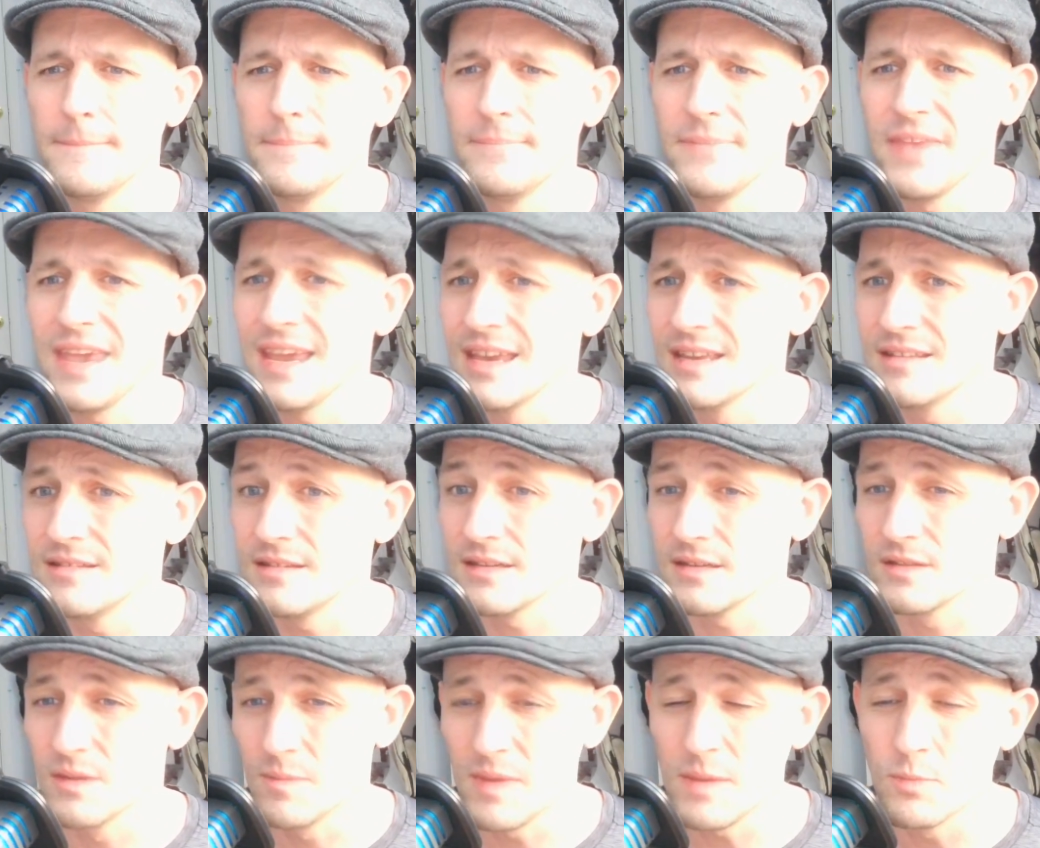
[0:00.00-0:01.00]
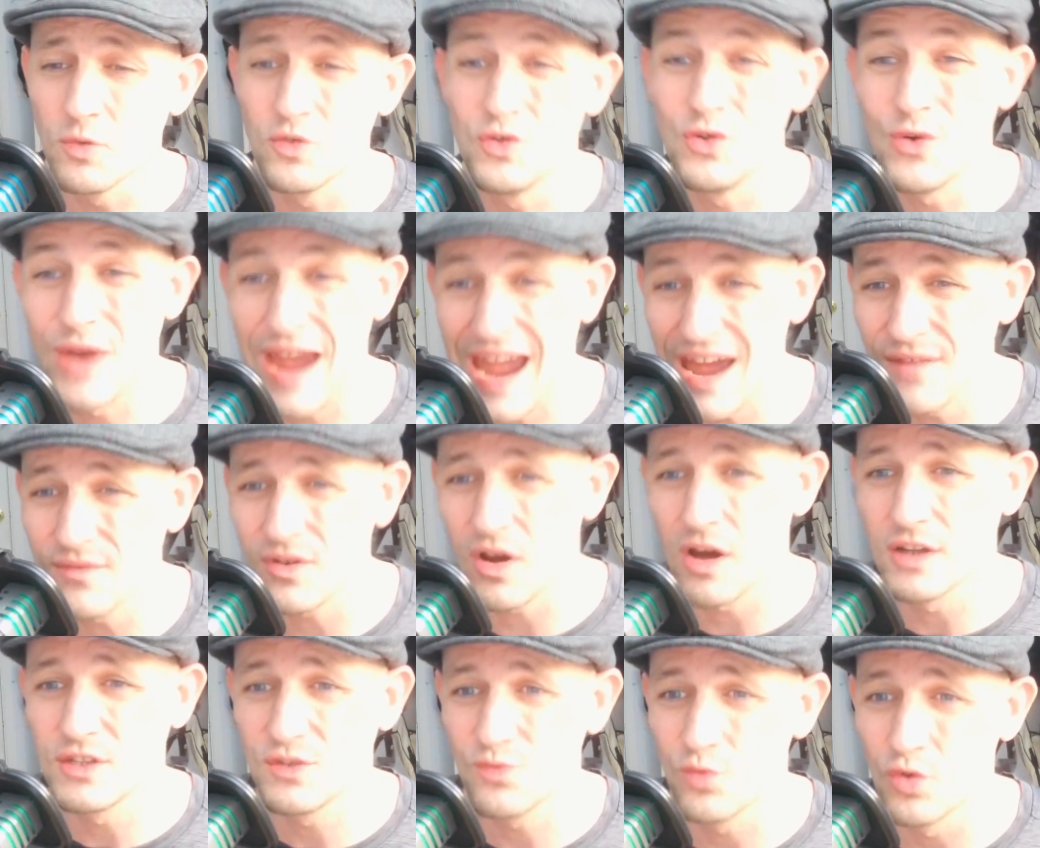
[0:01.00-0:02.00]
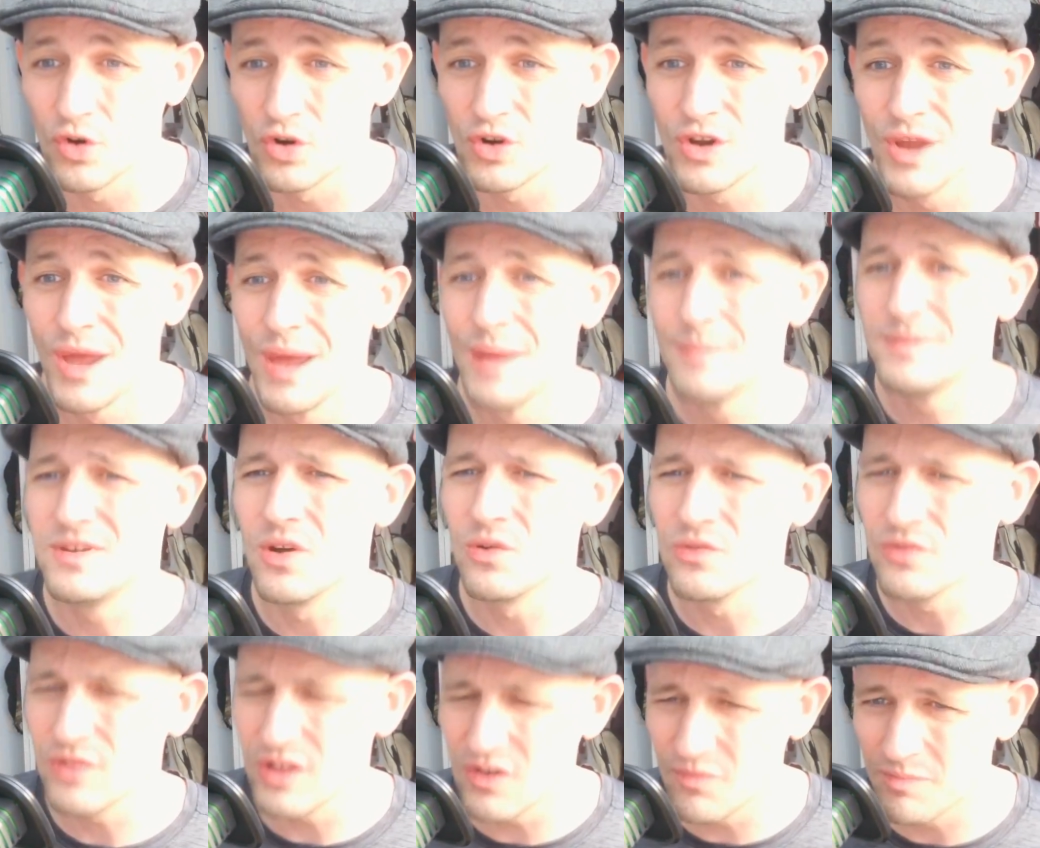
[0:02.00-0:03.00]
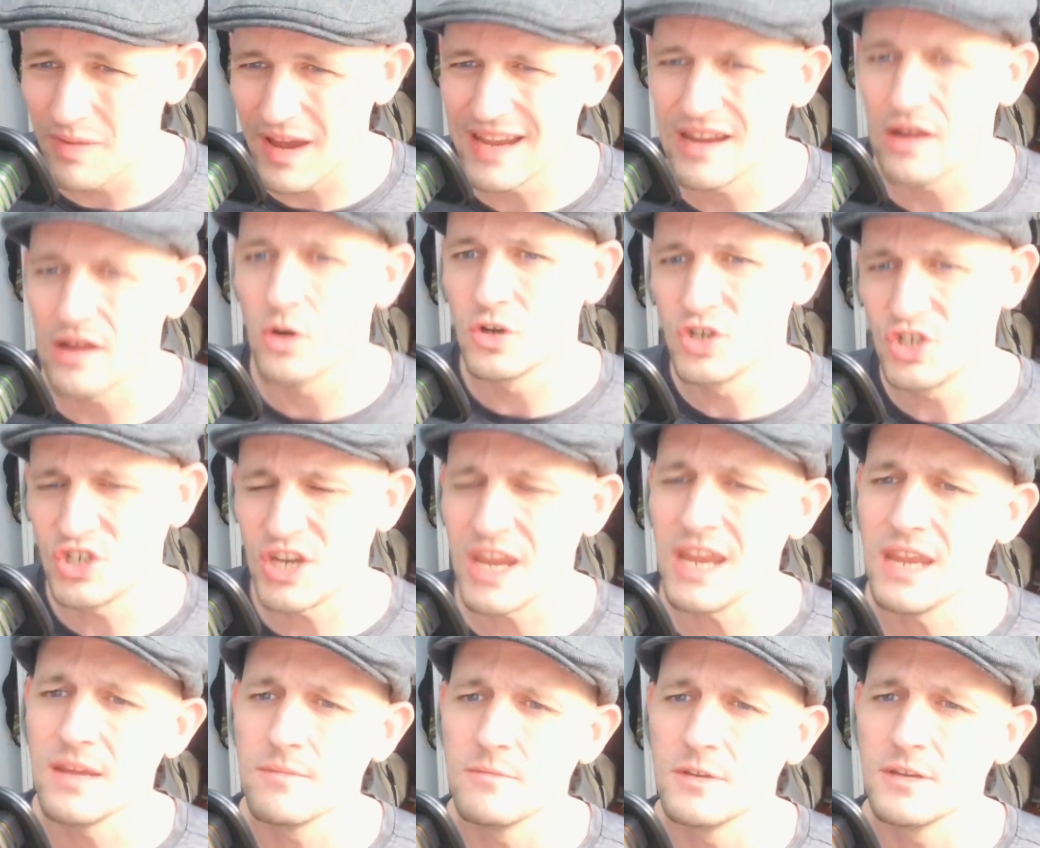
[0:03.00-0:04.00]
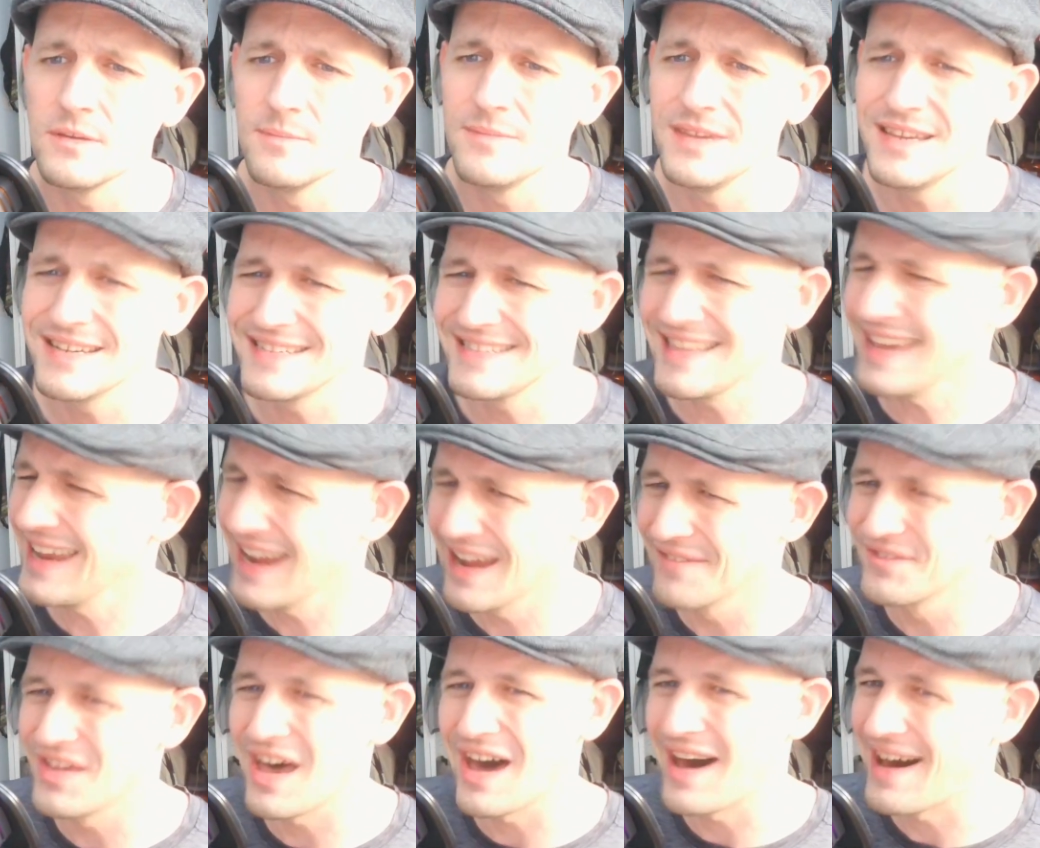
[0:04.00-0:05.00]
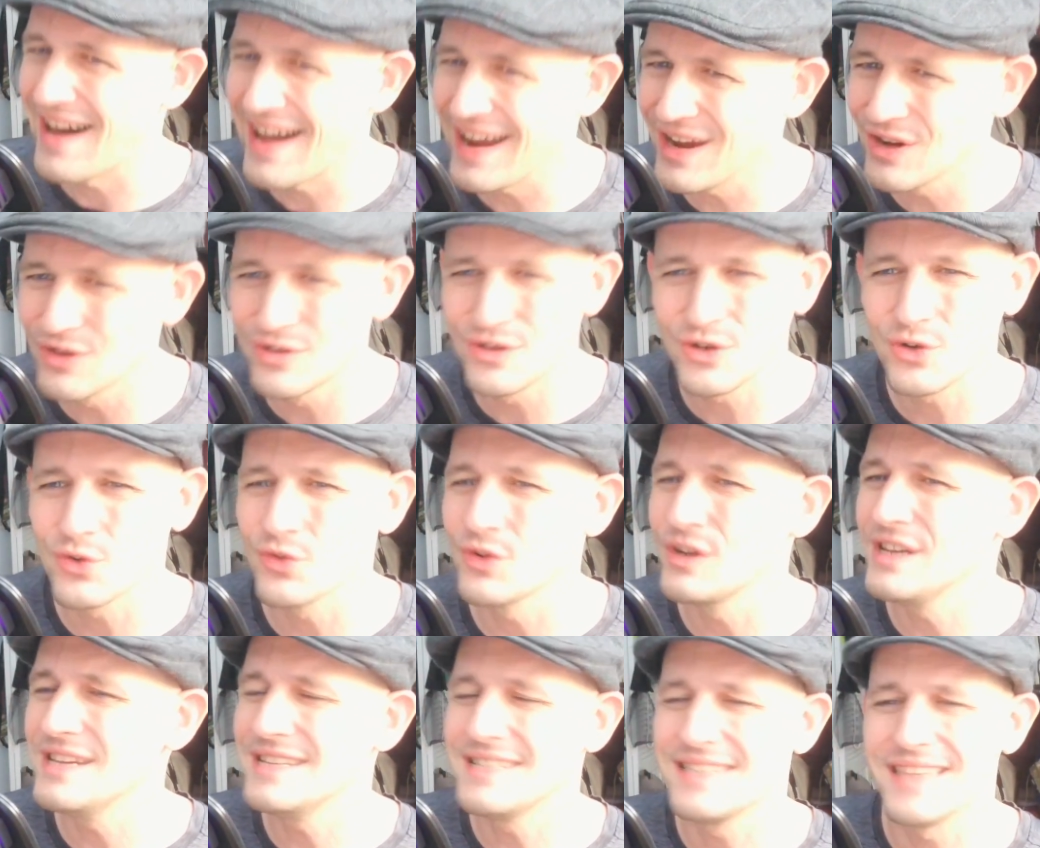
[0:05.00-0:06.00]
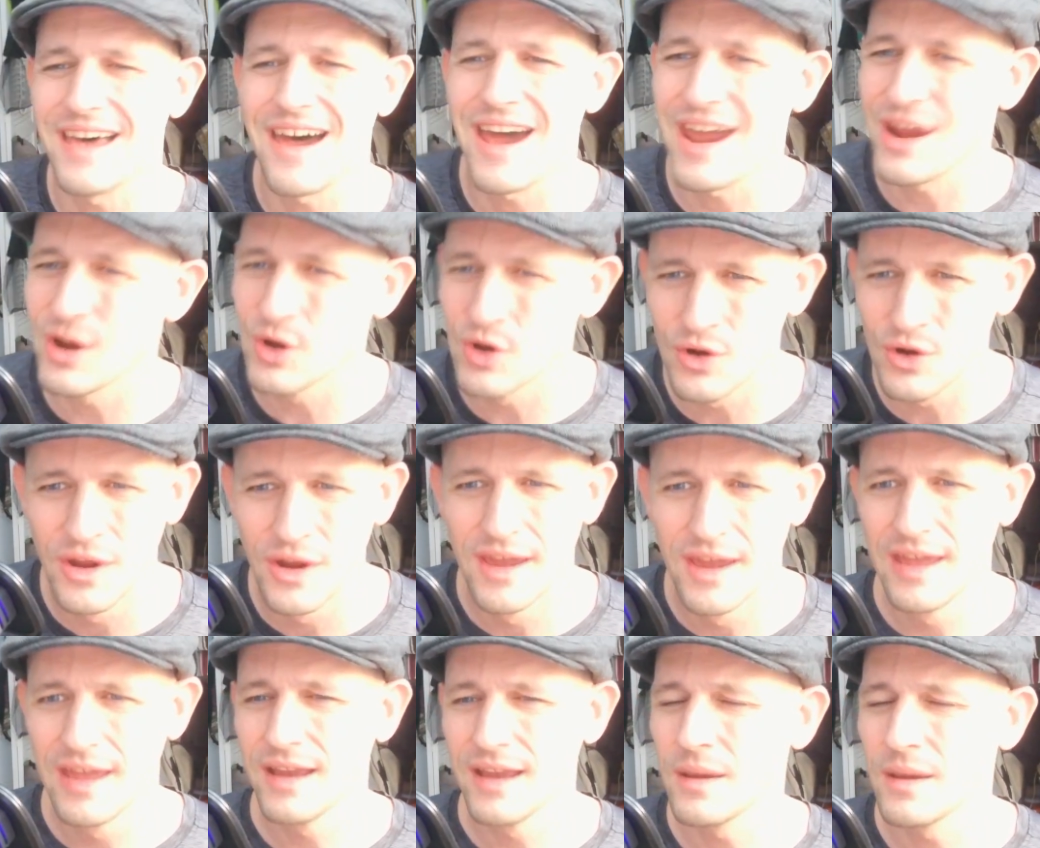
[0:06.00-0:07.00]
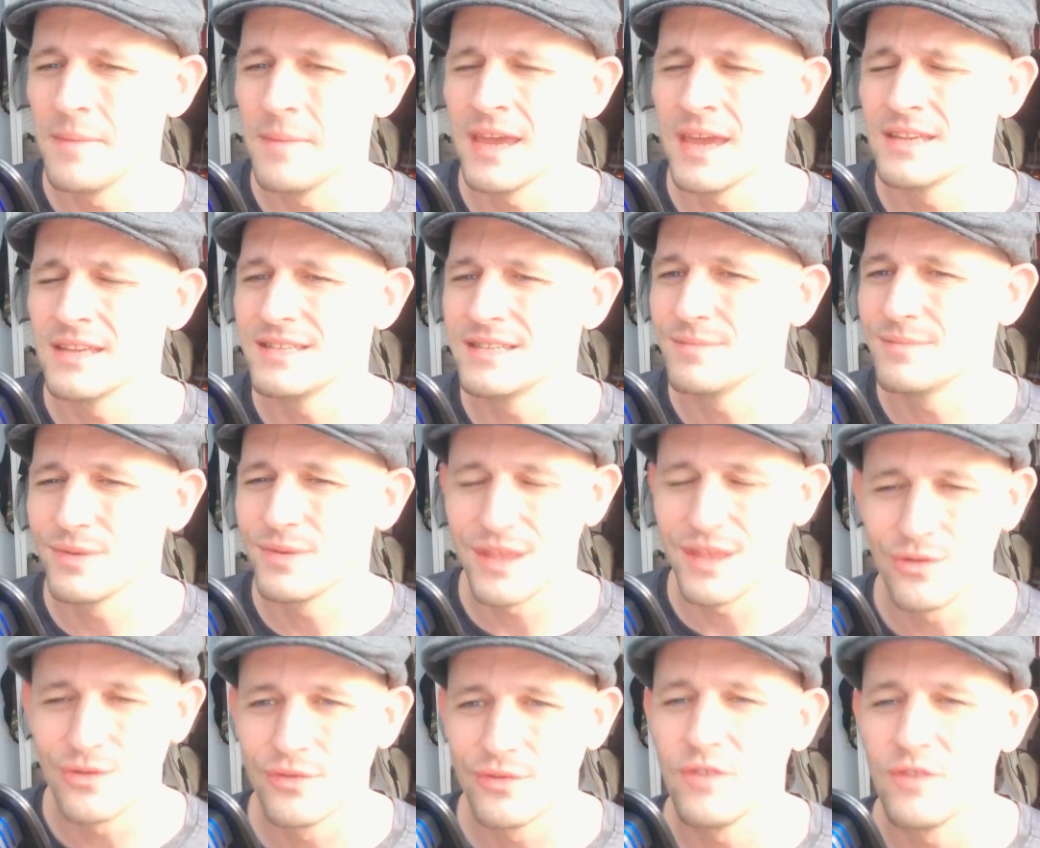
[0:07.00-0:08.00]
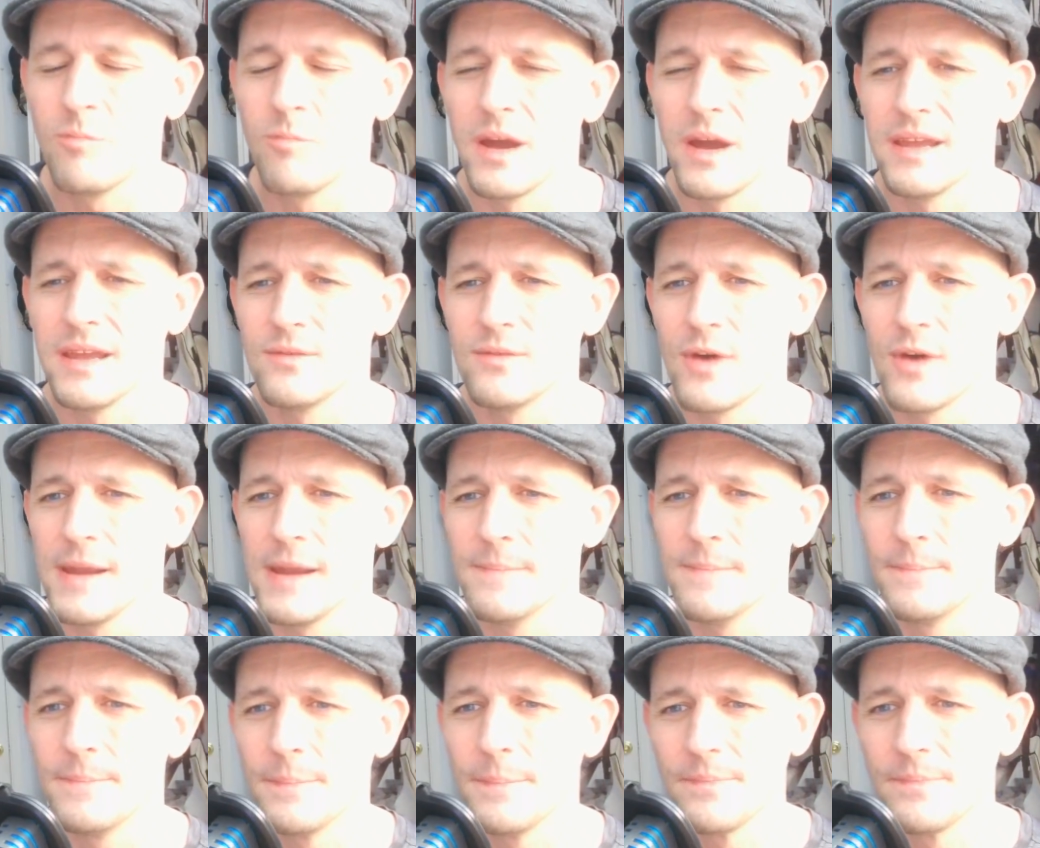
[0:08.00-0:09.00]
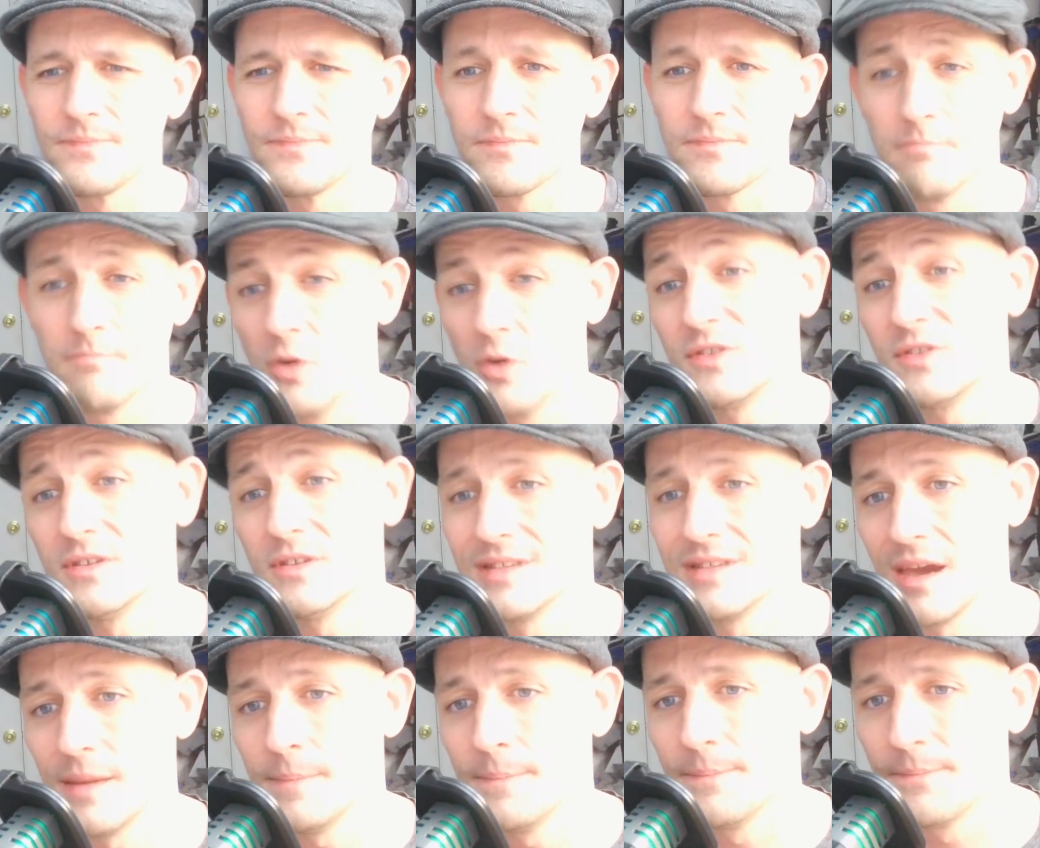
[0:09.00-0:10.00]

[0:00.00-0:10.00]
And the people who have God's word but don't live by it are shamed because they have the higher decrees, the higher commands, but they don't live by it, right? Most of the time.